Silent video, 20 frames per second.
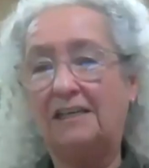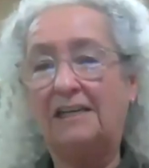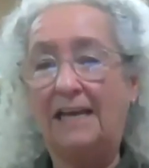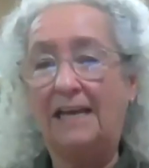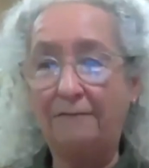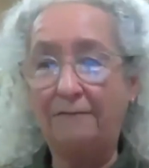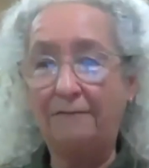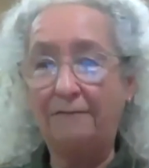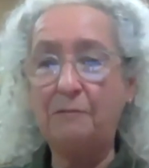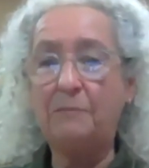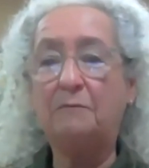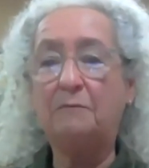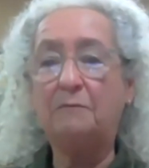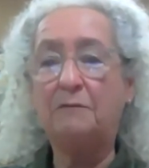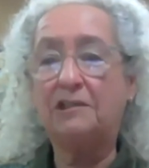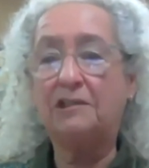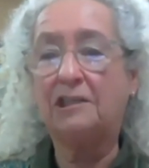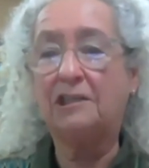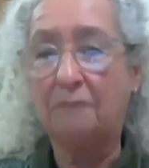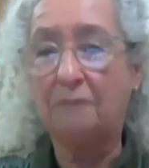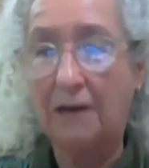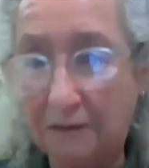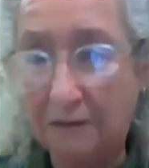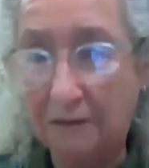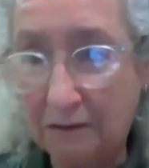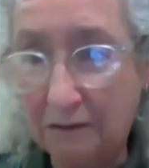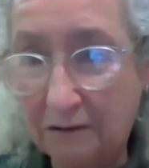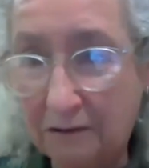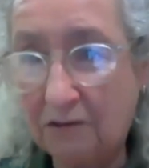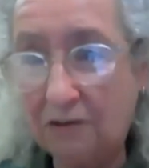and everybody would sit
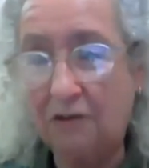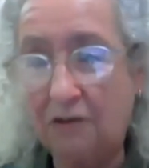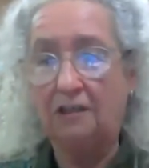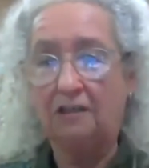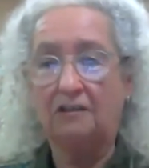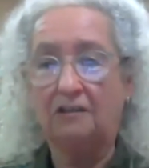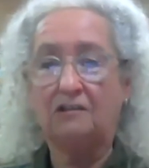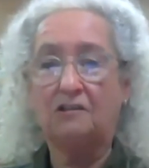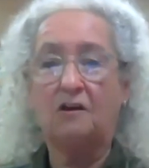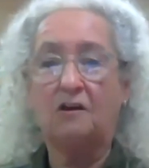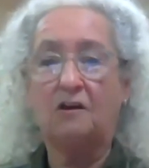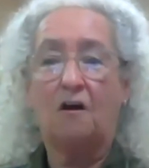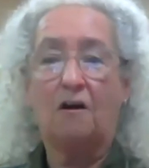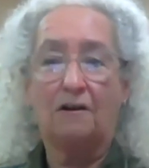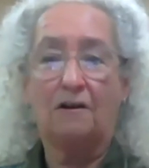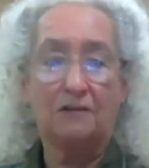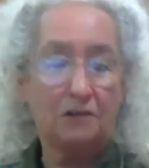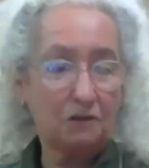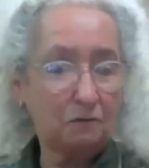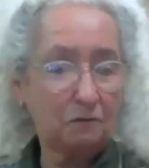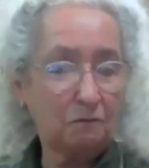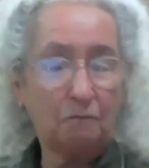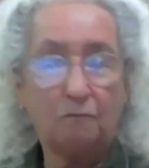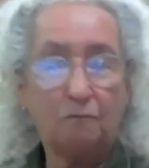around tuning guitars,